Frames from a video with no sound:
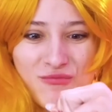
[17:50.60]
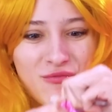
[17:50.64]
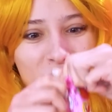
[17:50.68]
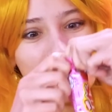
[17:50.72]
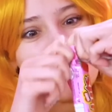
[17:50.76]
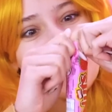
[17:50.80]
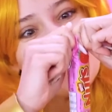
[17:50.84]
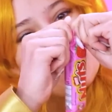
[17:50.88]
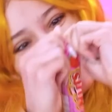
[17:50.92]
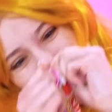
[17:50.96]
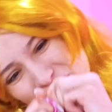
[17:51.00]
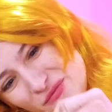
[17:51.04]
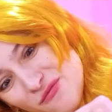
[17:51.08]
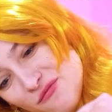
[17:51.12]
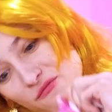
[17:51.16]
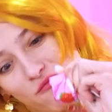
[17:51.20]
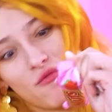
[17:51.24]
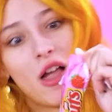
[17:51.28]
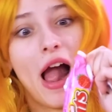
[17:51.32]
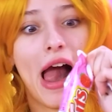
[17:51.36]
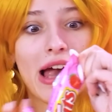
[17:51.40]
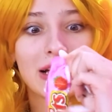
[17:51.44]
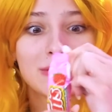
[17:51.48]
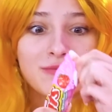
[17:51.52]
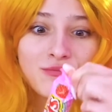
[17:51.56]
And there's
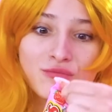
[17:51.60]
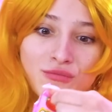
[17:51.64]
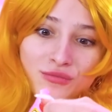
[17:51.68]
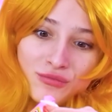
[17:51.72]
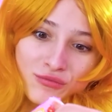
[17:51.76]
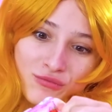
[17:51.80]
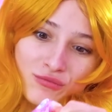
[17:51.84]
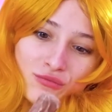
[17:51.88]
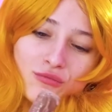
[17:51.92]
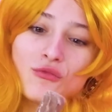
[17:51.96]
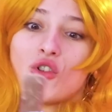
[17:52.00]
more!